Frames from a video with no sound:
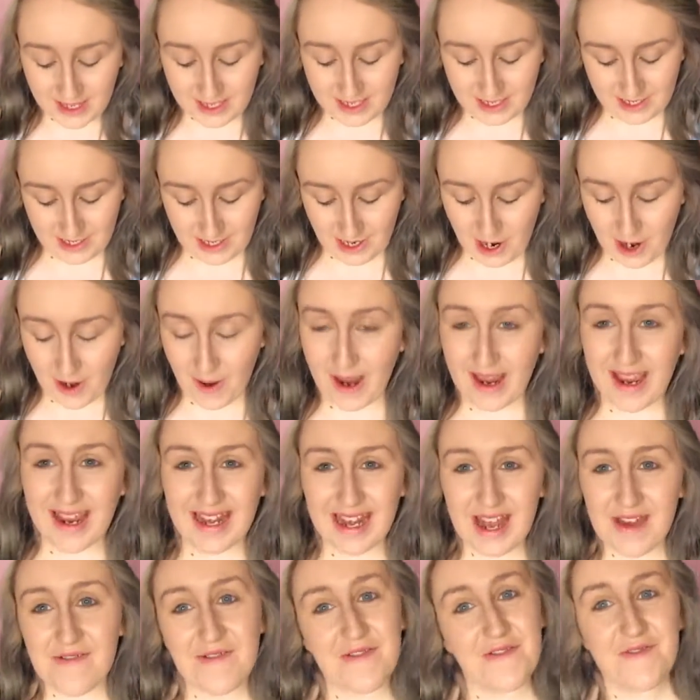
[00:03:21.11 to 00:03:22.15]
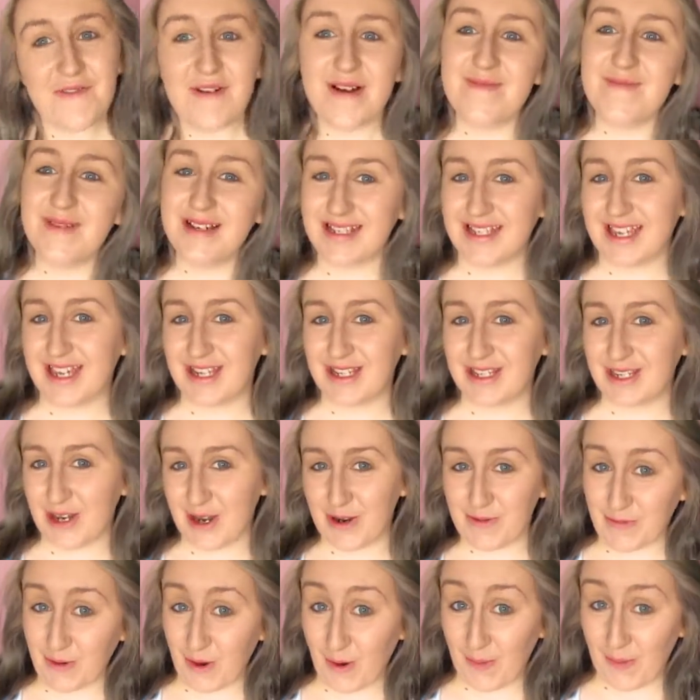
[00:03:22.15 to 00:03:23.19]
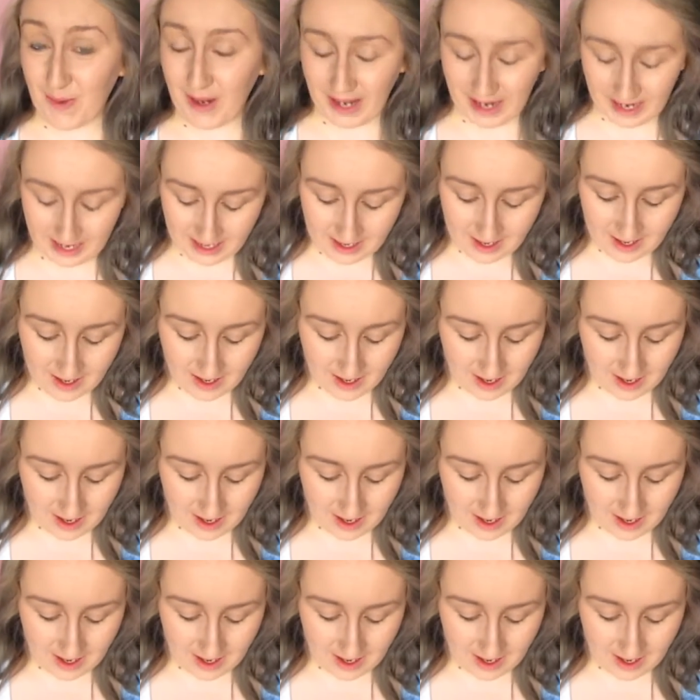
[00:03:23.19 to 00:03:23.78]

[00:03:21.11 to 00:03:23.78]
so I could never find my skin tone properly.